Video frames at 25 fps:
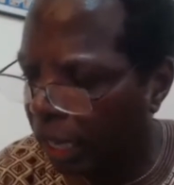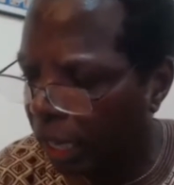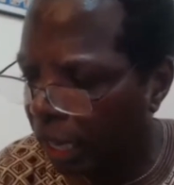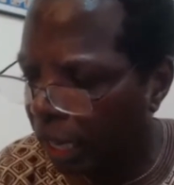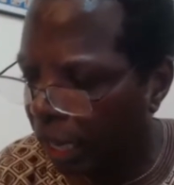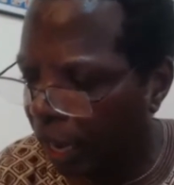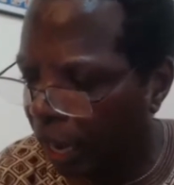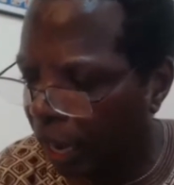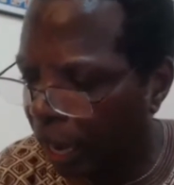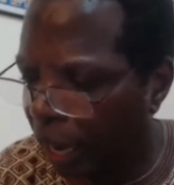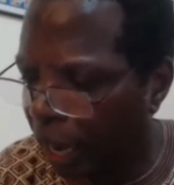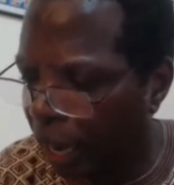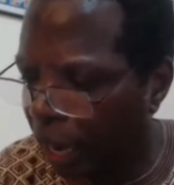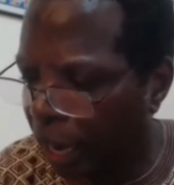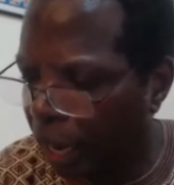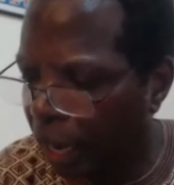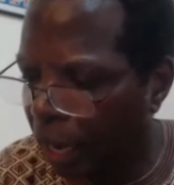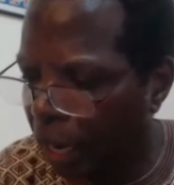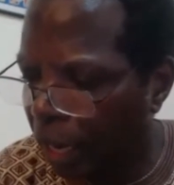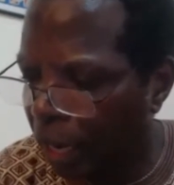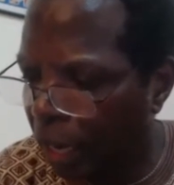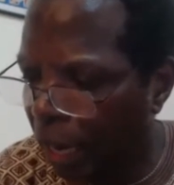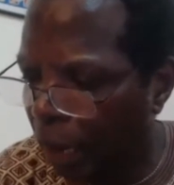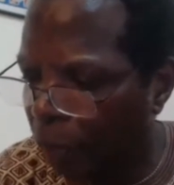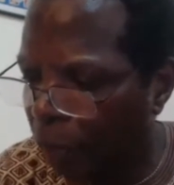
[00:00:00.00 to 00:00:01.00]

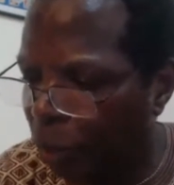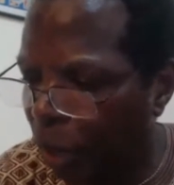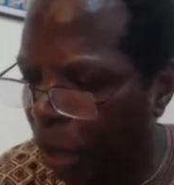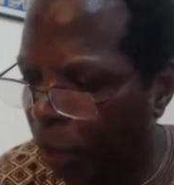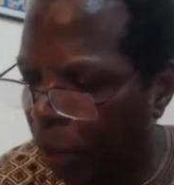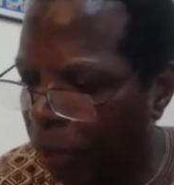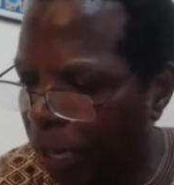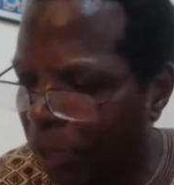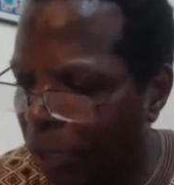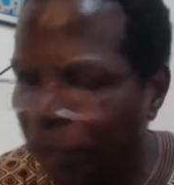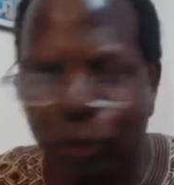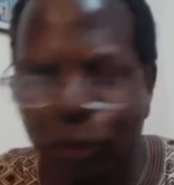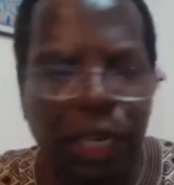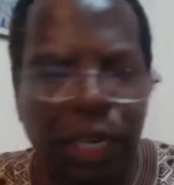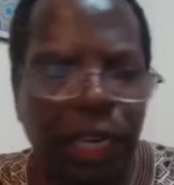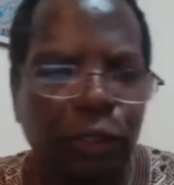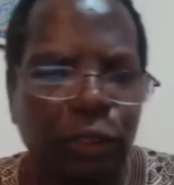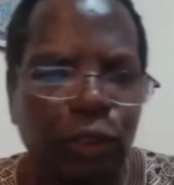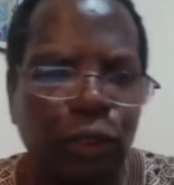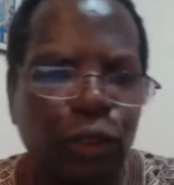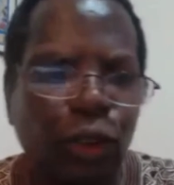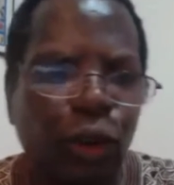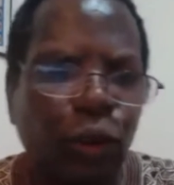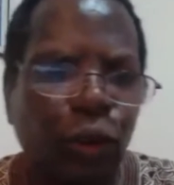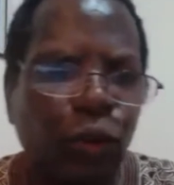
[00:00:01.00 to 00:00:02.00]
Abdurrahman, to
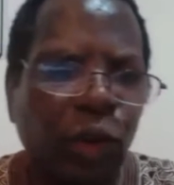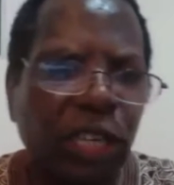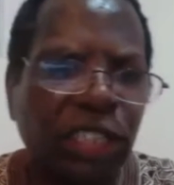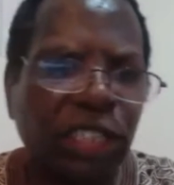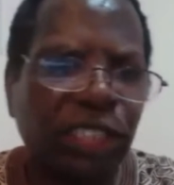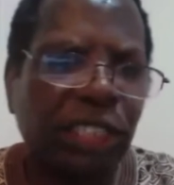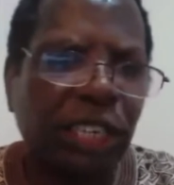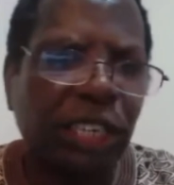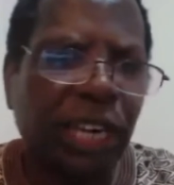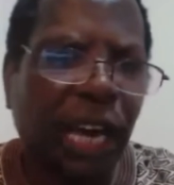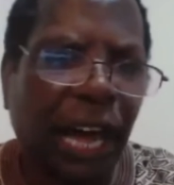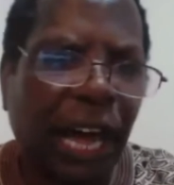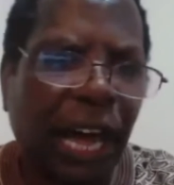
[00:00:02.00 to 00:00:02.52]
get to your question,